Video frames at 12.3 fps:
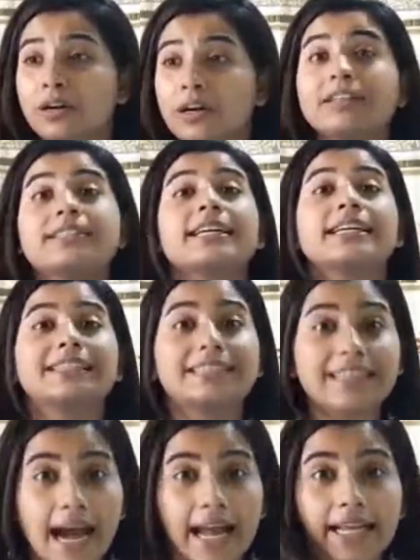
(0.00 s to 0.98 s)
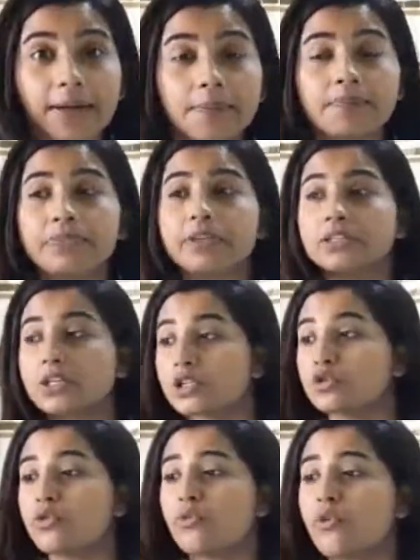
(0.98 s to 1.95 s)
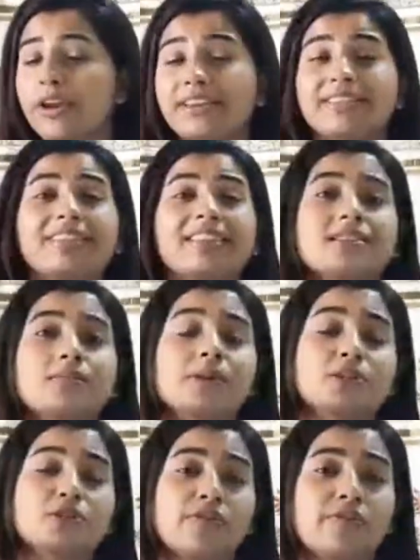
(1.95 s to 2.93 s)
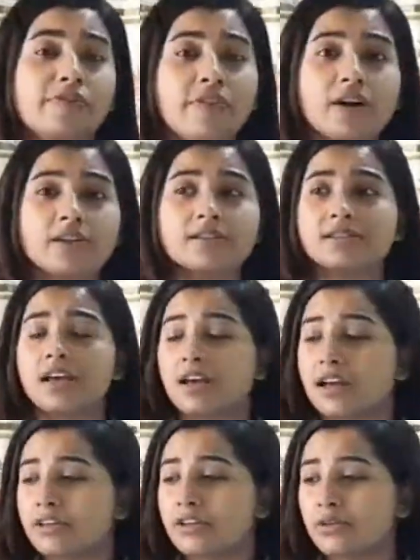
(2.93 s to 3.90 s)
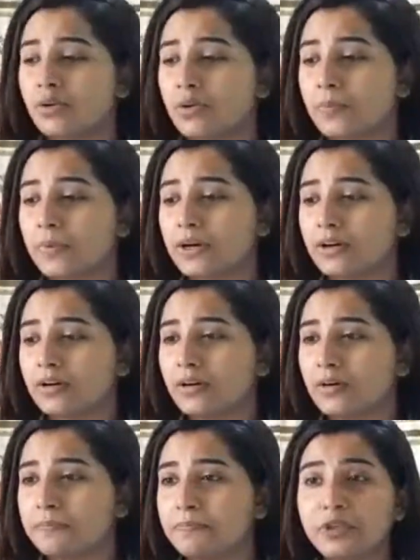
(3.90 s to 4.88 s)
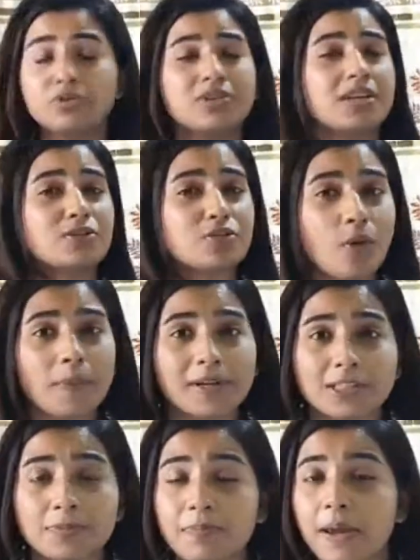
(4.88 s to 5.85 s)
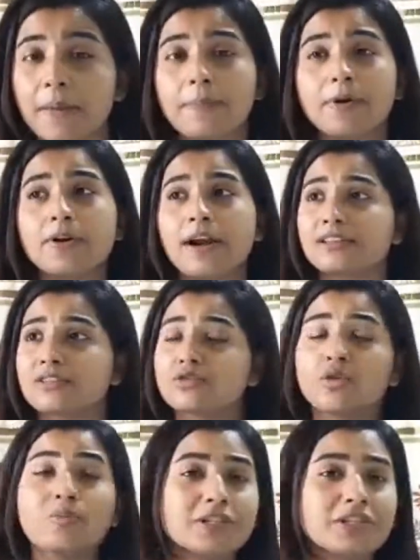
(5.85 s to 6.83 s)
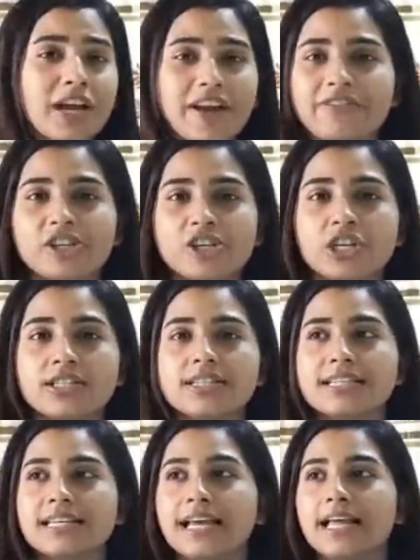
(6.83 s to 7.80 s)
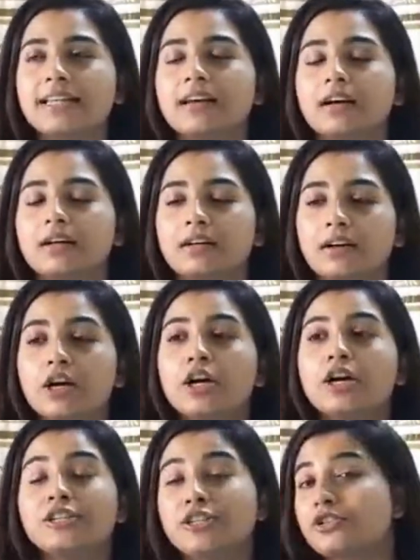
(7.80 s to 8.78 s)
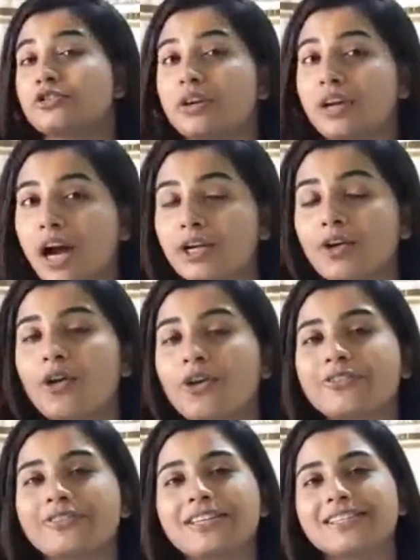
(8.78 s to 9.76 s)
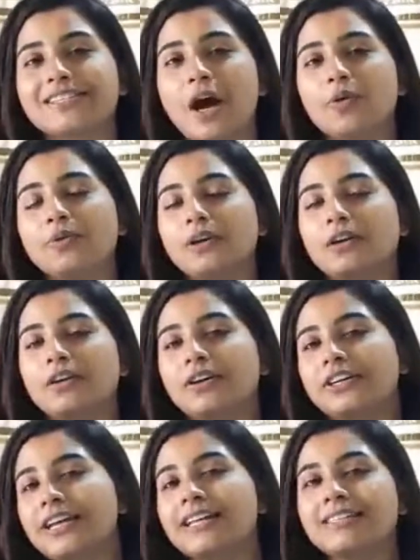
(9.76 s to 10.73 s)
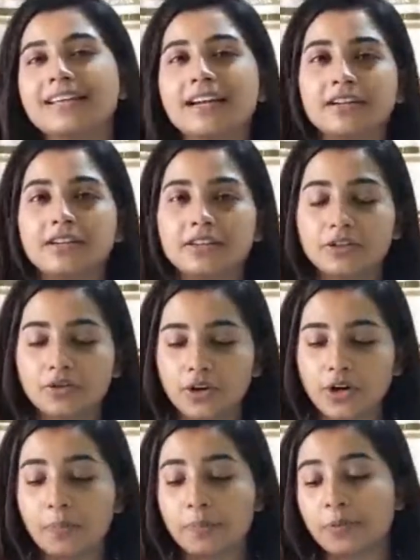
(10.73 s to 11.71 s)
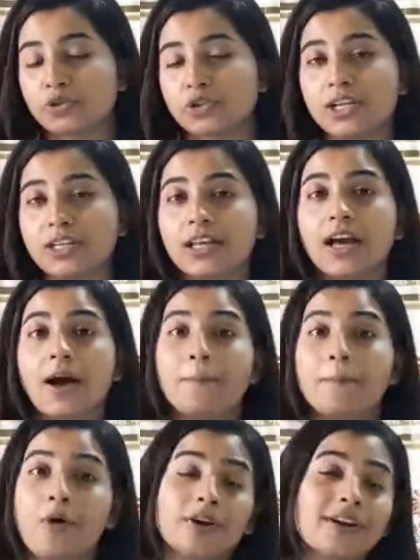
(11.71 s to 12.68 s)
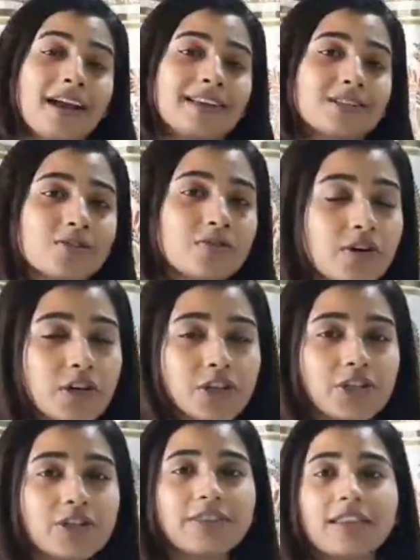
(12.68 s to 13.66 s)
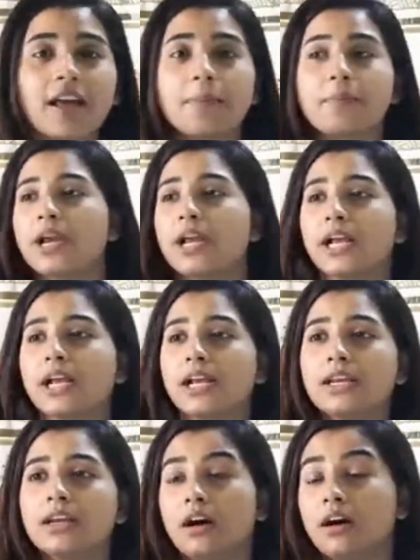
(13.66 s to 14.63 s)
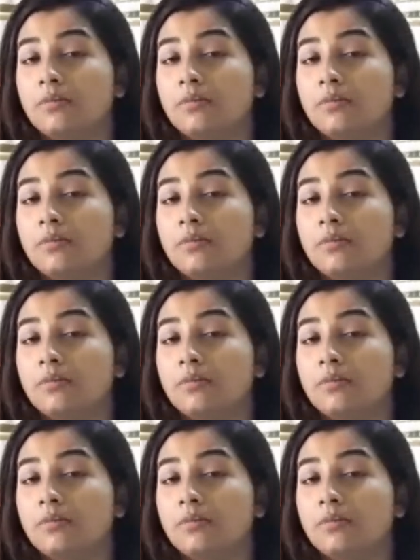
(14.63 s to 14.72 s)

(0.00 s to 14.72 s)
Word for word: cutting time, just to avoid this much of fuss, you know, using so much paper and so much efficiency, and just to cut all of this down, hotels are, you know, approaching modernized version. They're bringing in